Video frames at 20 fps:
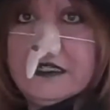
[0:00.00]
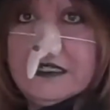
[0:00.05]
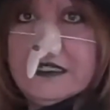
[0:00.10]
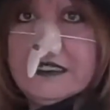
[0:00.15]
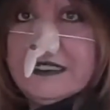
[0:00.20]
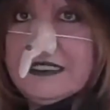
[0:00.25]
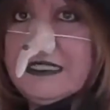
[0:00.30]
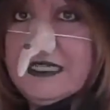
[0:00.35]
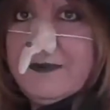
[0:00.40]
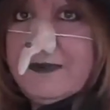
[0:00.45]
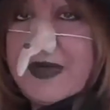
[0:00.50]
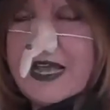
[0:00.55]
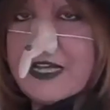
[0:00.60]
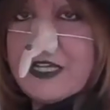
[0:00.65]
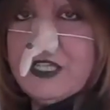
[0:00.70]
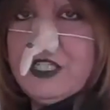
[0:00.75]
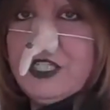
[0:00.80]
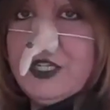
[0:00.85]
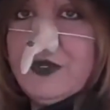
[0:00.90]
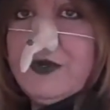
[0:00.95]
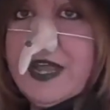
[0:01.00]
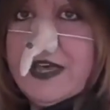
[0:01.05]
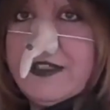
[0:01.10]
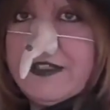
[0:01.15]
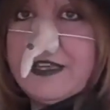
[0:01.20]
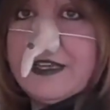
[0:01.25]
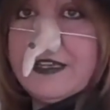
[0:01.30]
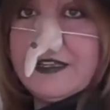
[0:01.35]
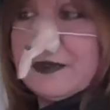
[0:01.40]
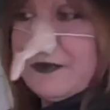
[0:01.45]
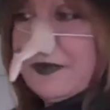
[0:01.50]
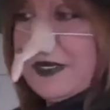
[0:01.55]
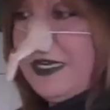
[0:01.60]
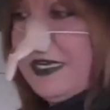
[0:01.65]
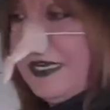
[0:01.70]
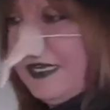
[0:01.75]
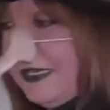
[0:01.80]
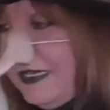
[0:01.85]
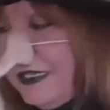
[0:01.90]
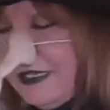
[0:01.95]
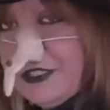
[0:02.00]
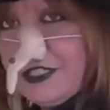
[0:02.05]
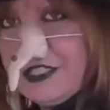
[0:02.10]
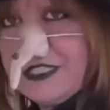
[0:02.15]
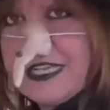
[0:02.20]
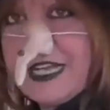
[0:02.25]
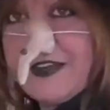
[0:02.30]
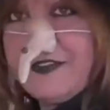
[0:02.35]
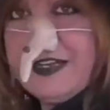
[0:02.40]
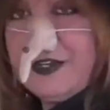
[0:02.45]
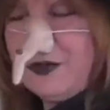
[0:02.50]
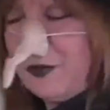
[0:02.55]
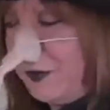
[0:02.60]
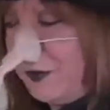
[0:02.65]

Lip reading: sit back and do nothing at the minute, just have a little